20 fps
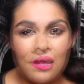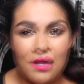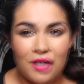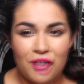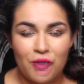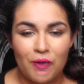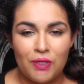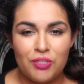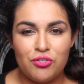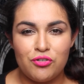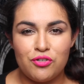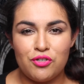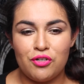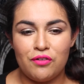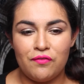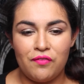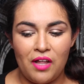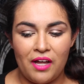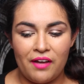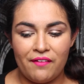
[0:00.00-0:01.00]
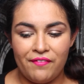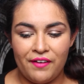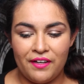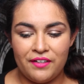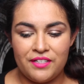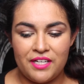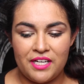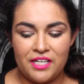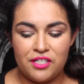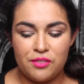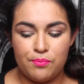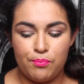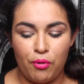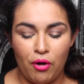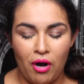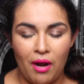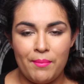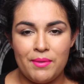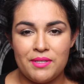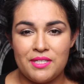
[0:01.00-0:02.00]
So I do sort of like foundation
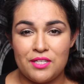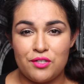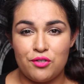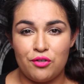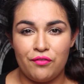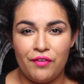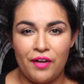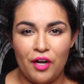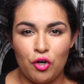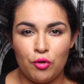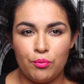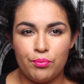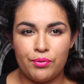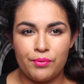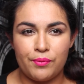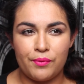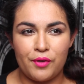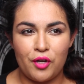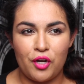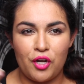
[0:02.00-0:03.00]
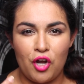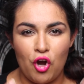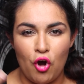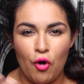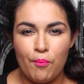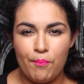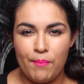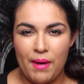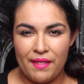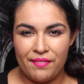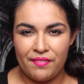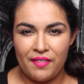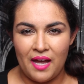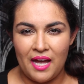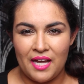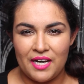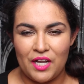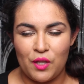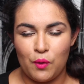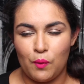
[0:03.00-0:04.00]
primers that sort of help combat
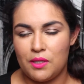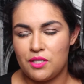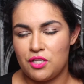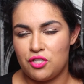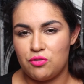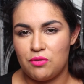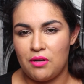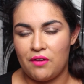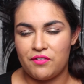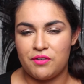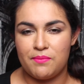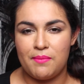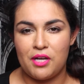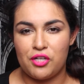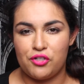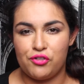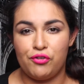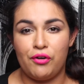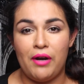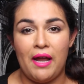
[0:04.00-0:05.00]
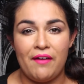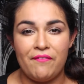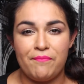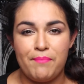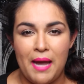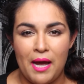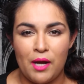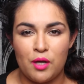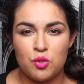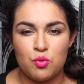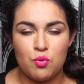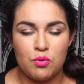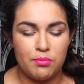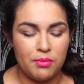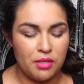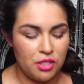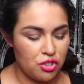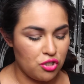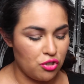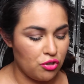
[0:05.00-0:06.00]
that. Otherwise I do have to make sure I have powders with
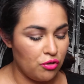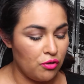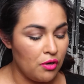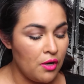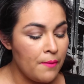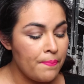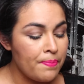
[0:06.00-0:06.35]
me to